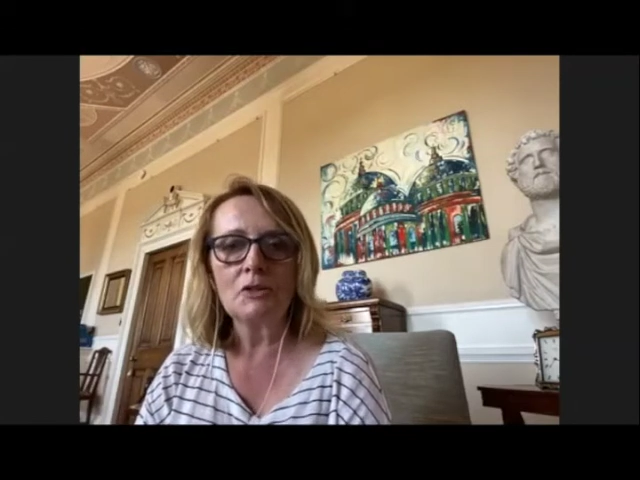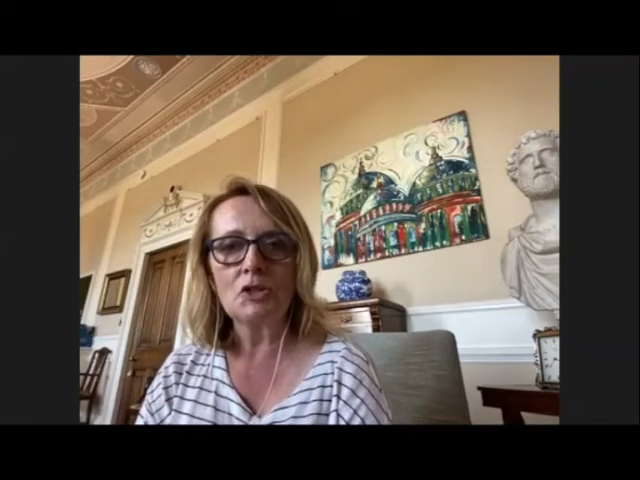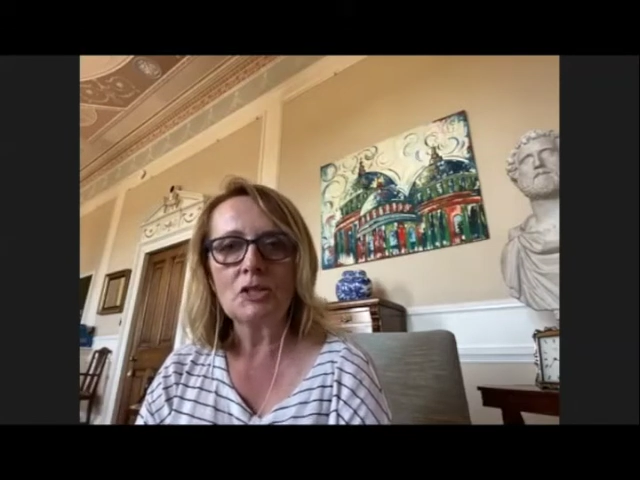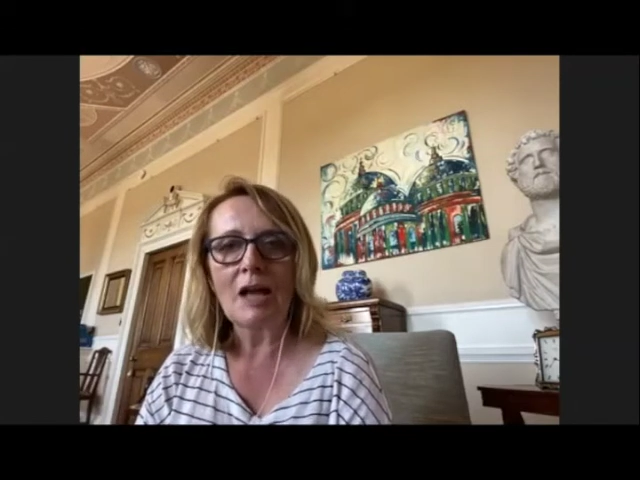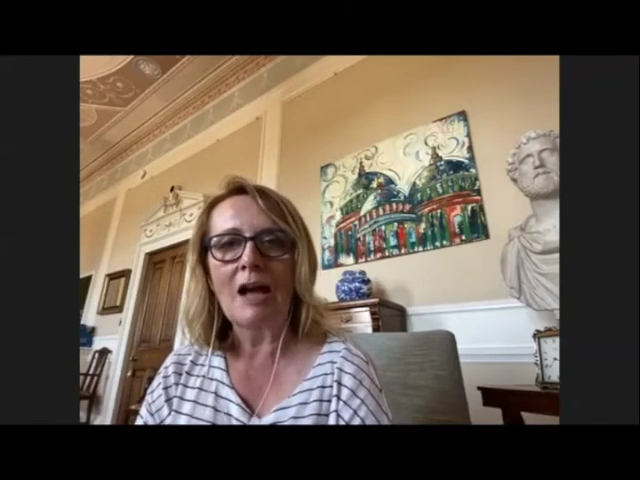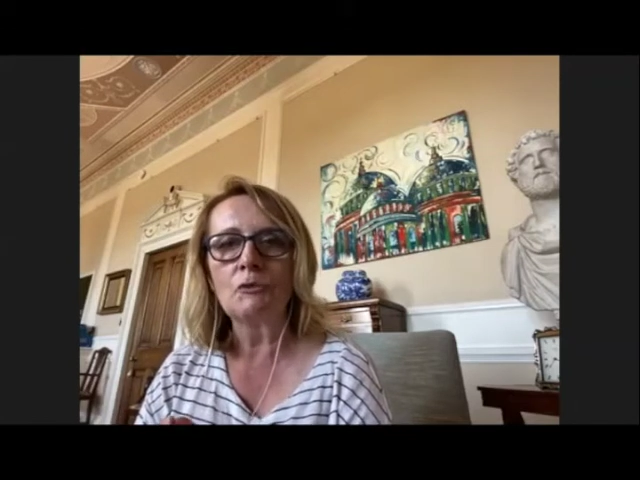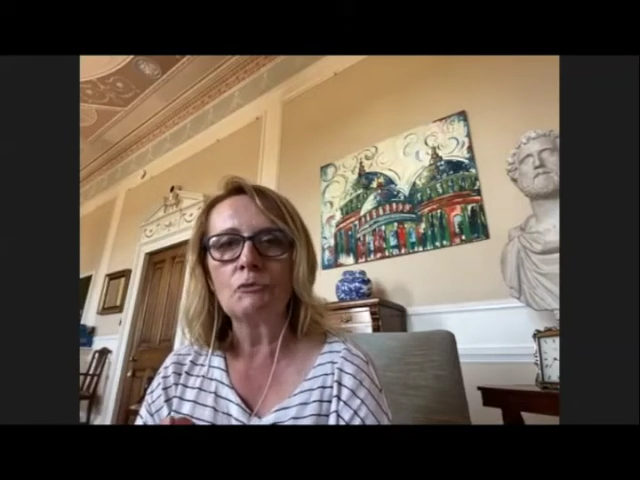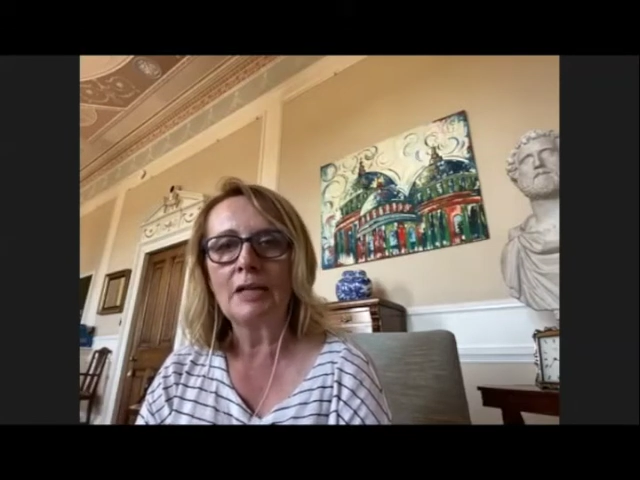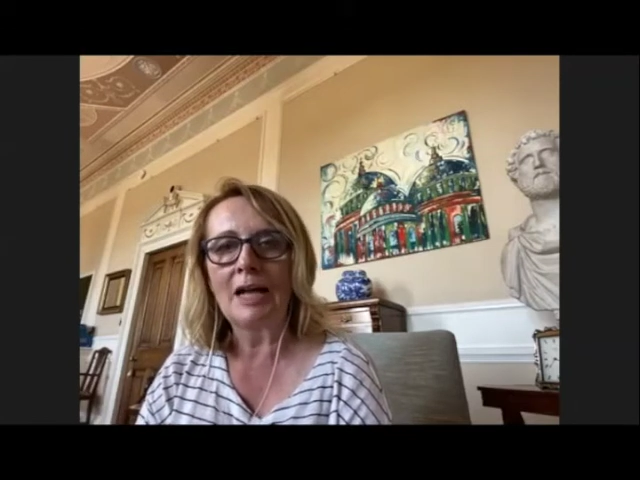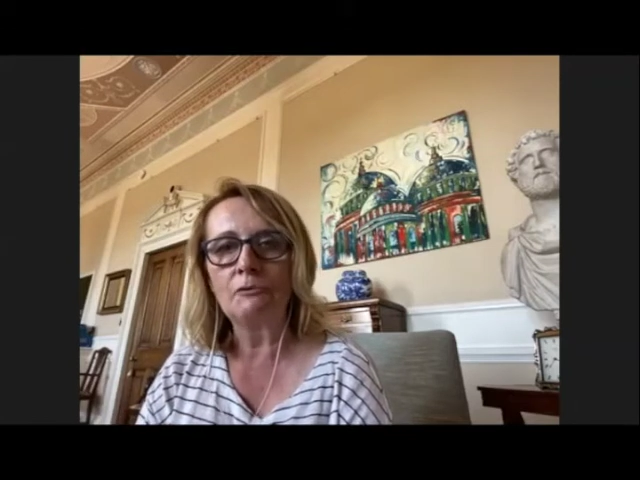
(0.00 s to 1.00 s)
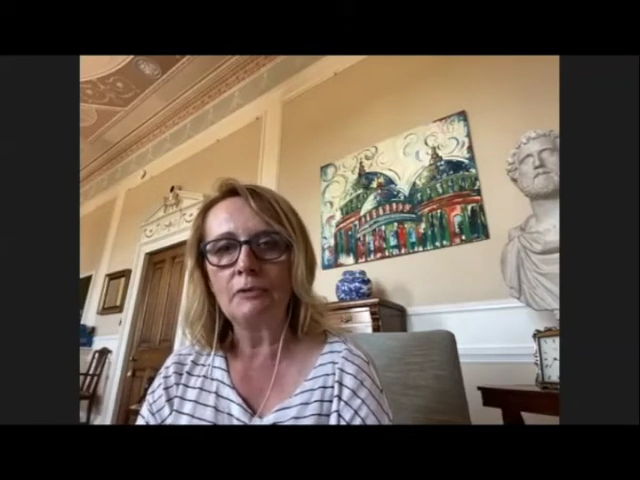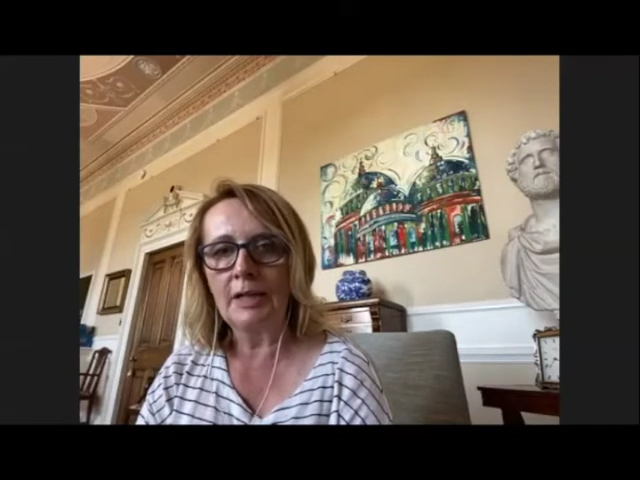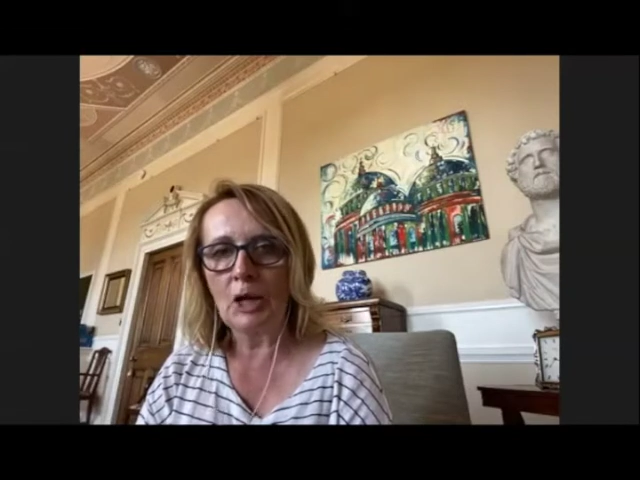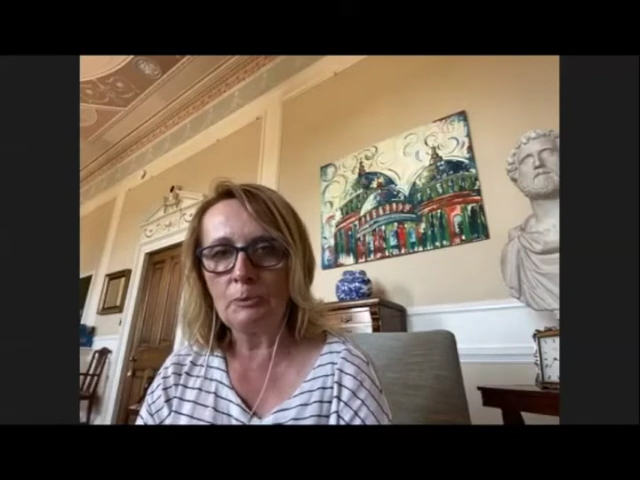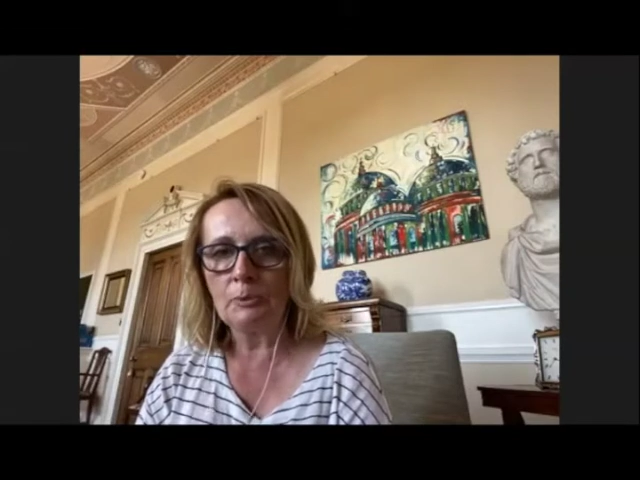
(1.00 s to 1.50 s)
just have a re- have
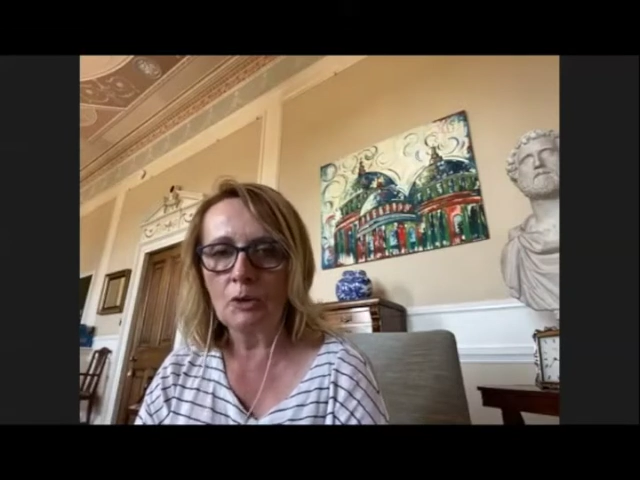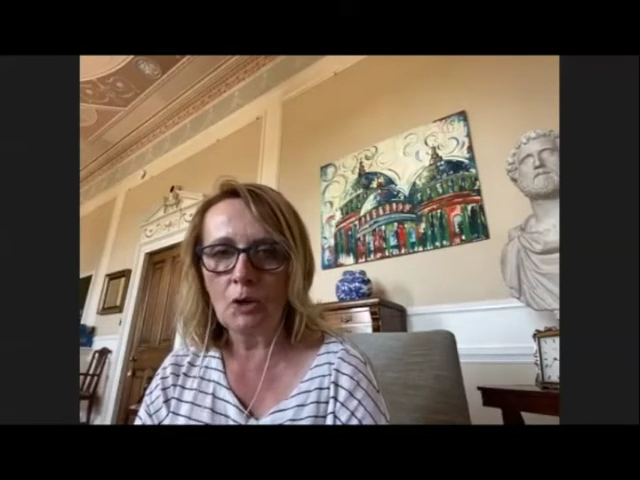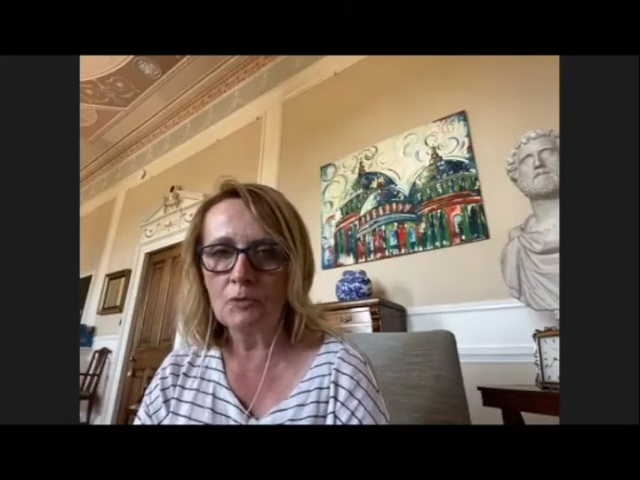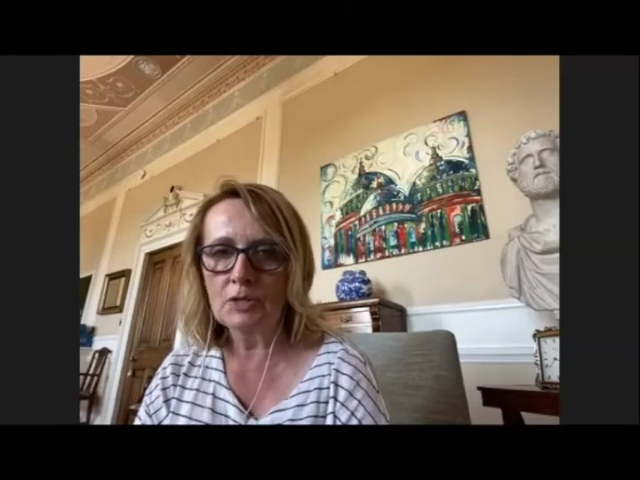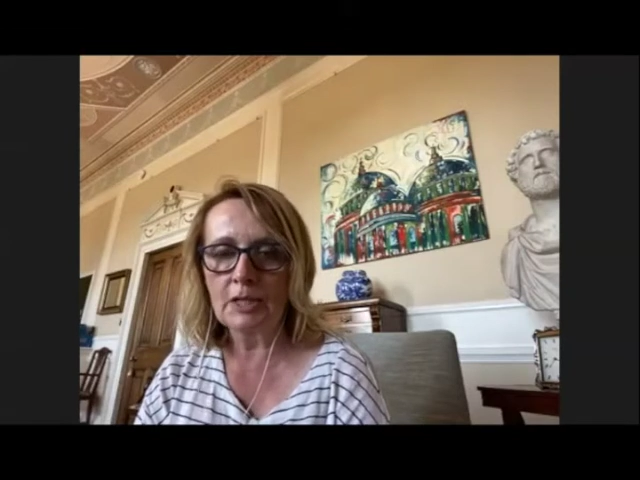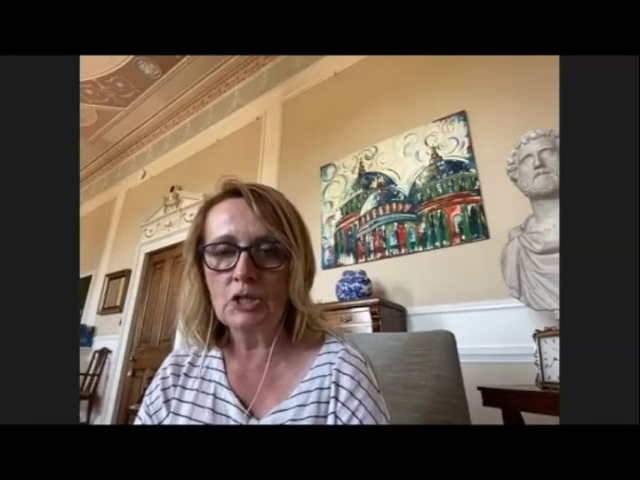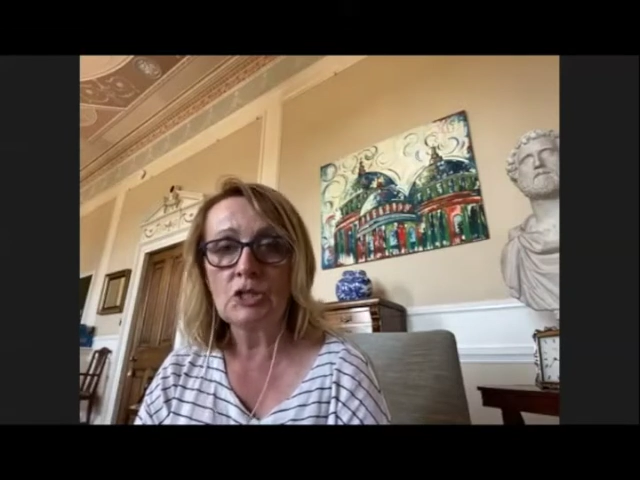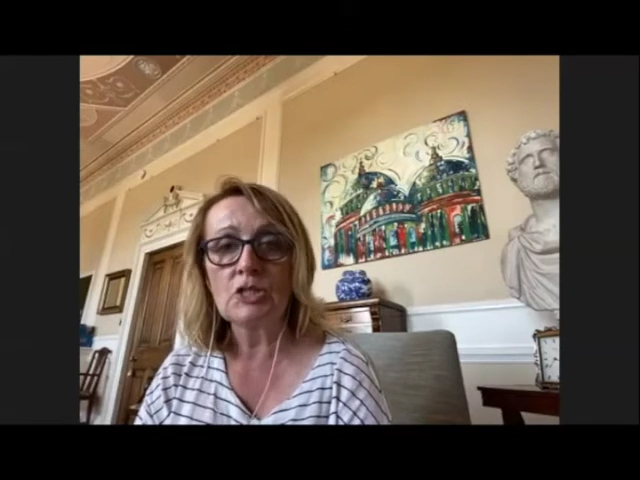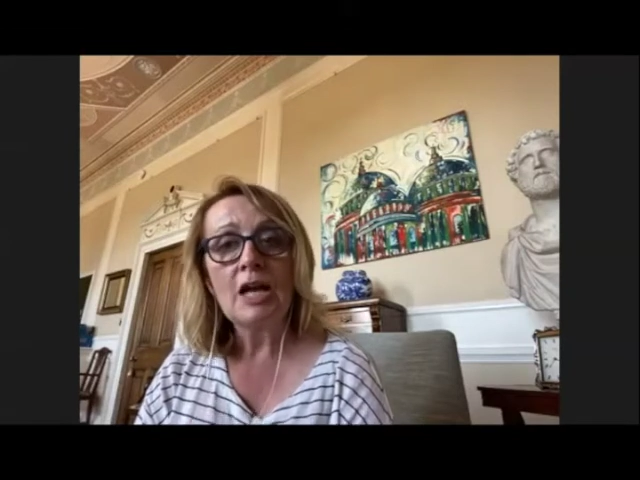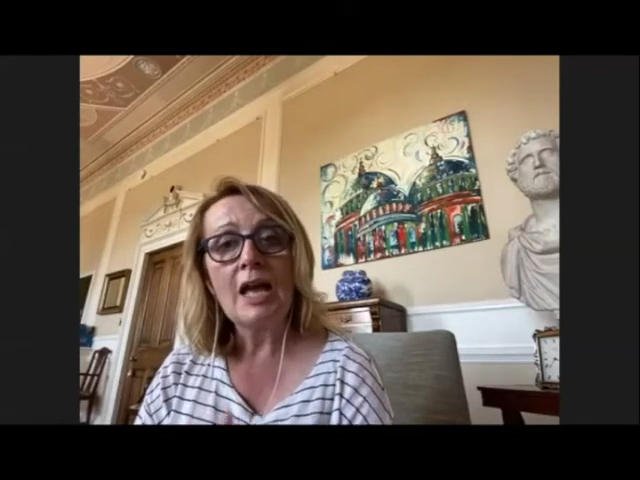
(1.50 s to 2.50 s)
really open conversations